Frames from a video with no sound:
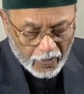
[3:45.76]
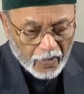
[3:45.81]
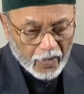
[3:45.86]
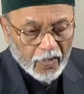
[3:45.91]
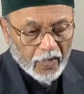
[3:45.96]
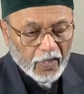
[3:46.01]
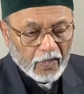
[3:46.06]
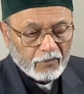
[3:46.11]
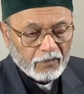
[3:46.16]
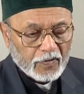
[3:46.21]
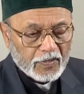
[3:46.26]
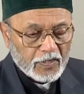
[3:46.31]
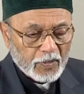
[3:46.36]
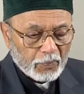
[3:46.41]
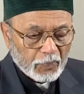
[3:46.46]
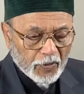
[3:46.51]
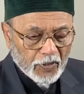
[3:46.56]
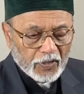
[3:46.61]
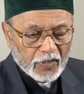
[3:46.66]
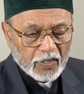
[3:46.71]
It was a
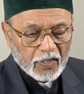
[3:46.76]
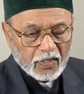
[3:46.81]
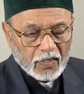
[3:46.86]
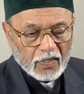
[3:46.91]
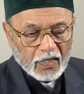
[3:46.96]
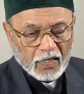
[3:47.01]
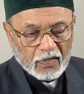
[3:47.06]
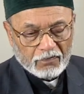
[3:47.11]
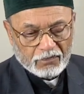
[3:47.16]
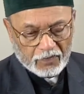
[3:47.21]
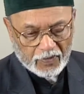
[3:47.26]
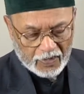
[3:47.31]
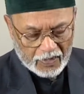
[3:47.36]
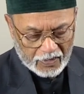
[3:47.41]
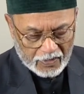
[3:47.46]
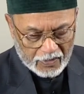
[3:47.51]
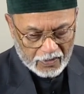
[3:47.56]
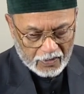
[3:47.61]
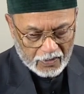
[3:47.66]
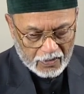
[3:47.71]
period of
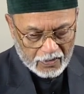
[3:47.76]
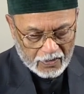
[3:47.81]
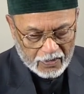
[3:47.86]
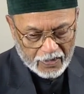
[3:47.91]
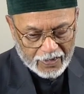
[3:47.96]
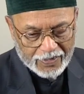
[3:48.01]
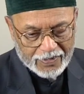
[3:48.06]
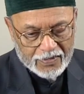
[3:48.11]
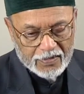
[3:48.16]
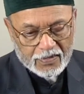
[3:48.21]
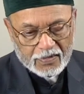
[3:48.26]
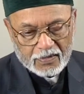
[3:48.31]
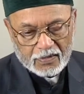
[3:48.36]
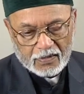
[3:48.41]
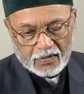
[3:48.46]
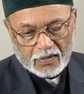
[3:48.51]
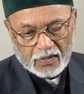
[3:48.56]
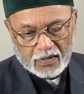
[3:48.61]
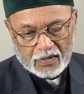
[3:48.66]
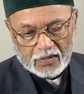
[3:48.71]
intense
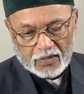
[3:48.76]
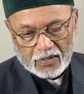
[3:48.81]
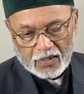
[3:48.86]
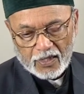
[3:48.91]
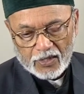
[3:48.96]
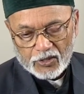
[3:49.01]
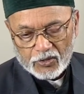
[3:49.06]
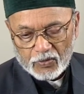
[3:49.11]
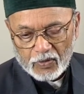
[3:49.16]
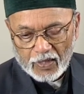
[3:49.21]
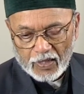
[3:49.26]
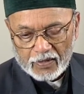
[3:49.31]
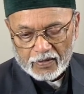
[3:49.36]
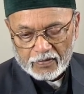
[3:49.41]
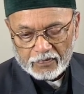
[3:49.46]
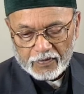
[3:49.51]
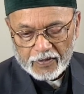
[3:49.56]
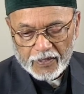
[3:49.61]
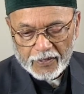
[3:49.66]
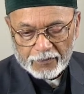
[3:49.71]
intellectual
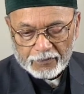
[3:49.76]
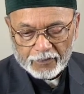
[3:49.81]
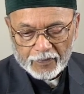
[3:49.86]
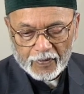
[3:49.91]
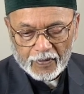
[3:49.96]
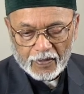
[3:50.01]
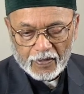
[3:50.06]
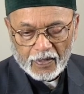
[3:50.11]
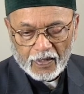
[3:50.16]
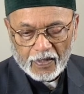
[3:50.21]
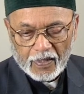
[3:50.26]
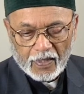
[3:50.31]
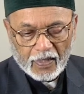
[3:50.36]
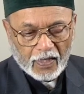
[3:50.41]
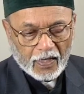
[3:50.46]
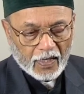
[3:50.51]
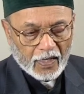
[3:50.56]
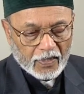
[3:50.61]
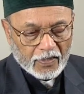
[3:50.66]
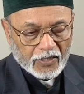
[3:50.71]
activity,
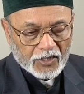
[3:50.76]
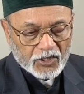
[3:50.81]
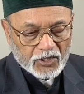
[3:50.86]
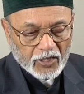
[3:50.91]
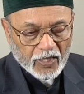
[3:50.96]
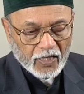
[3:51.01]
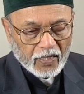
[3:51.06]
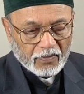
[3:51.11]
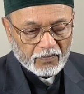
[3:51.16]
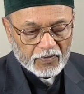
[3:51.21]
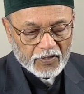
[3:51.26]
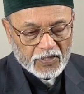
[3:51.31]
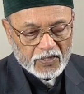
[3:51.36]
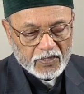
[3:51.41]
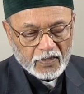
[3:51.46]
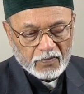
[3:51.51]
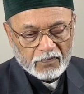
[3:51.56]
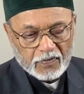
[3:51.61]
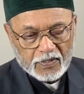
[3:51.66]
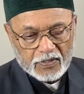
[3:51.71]
and the Sheikh
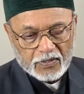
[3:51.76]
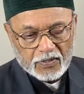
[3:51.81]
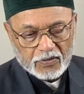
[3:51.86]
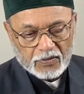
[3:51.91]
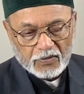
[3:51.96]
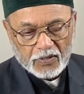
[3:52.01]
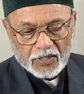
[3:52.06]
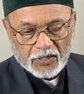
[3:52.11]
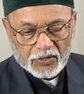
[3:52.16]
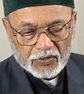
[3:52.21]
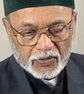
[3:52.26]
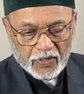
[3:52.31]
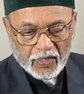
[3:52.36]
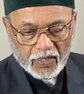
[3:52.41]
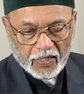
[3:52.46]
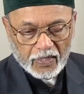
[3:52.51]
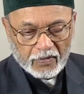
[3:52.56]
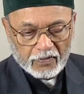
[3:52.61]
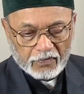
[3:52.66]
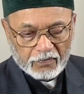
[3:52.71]
received his early
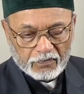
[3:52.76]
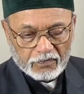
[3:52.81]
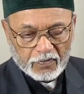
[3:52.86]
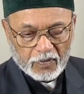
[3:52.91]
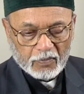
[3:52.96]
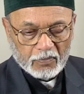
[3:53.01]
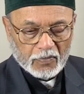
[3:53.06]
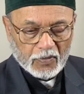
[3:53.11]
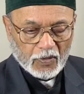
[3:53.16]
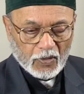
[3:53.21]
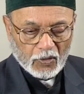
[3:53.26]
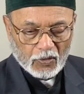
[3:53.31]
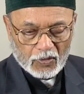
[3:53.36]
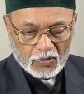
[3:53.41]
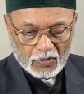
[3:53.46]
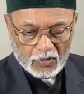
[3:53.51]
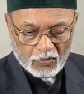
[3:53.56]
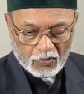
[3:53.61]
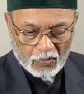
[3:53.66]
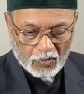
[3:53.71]
training from
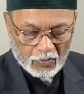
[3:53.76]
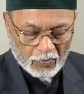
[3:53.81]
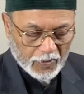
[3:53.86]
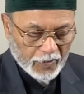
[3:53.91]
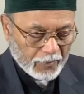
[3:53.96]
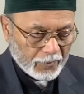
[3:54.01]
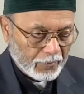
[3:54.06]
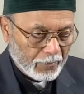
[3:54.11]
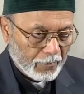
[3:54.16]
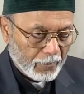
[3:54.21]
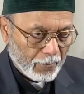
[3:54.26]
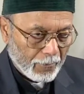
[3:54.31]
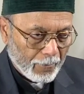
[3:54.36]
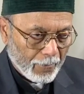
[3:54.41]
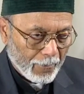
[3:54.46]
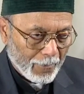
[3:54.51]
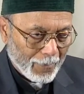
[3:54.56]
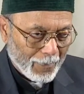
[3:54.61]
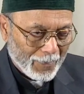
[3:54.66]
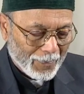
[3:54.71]
local ulama.
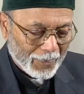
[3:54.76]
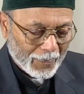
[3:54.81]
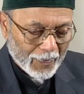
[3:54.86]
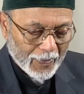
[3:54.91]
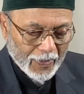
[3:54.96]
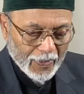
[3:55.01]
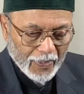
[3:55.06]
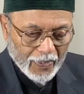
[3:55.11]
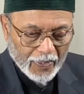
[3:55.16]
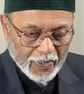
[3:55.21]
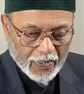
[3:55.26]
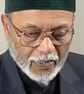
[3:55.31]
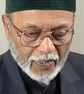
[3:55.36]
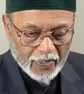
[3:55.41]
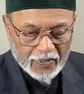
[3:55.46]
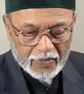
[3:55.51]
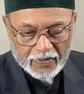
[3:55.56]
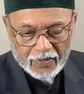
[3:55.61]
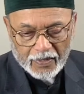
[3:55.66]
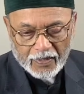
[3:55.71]

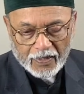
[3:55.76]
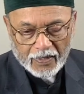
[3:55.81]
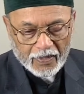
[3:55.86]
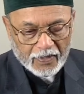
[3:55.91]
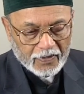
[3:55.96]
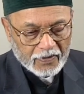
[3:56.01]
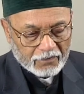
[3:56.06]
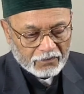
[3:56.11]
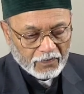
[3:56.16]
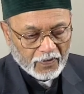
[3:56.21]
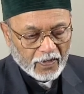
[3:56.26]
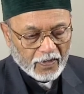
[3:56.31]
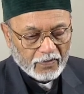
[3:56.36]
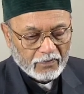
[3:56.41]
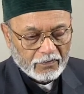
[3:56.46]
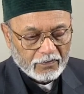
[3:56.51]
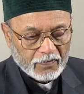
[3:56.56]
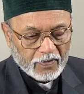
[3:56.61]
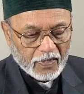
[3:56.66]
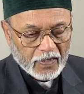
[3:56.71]
In
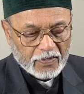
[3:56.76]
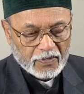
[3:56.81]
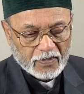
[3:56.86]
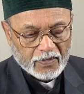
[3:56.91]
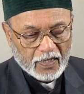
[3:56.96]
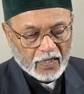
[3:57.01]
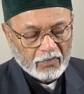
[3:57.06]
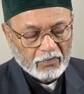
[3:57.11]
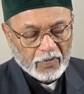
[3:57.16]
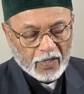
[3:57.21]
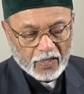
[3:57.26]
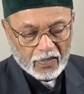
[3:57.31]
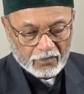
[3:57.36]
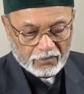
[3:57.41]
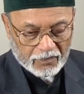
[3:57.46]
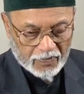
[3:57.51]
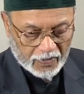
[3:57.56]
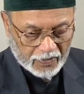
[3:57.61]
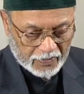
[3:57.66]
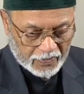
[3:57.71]
1095, as a young man
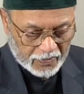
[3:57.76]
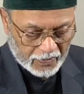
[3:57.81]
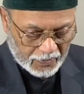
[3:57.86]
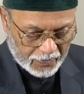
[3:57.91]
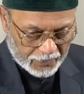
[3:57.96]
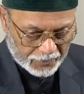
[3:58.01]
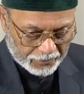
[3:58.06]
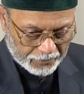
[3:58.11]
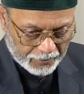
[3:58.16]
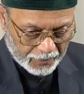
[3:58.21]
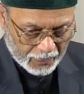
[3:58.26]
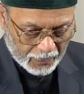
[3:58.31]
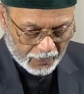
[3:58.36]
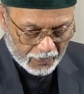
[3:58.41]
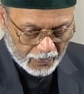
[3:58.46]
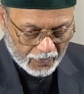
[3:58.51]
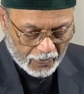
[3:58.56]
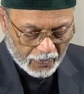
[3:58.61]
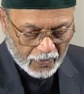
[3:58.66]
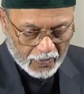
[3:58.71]
of 19,
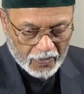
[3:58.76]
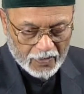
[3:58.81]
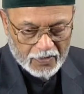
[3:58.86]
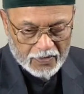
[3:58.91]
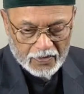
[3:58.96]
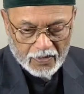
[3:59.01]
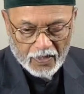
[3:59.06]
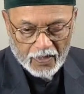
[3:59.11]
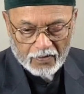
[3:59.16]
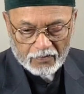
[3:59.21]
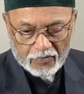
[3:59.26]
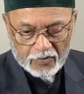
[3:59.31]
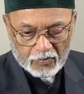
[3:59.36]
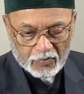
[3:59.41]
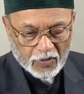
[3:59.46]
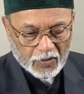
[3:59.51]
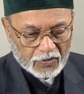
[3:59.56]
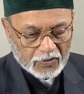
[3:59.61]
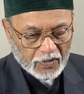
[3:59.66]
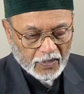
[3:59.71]
he set out to
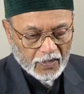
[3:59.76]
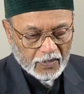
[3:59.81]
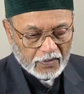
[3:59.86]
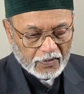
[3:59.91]
Baghdad